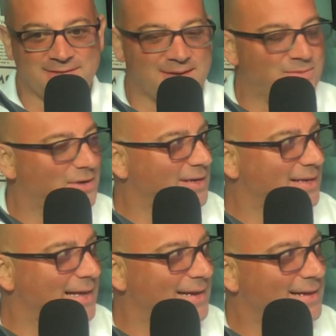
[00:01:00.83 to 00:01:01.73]
someone
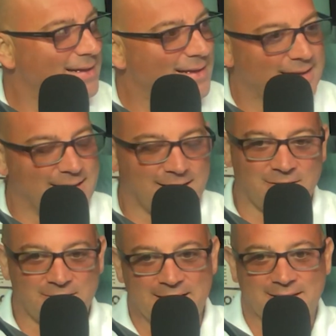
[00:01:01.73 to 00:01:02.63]
that,
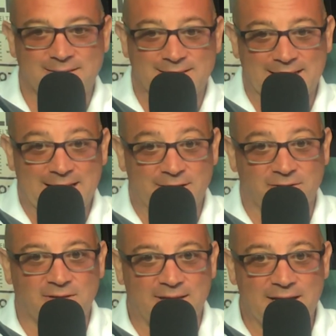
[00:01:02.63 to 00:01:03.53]
that's here
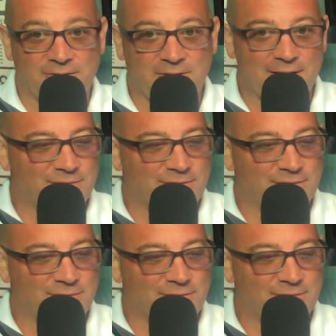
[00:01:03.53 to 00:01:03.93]
if you have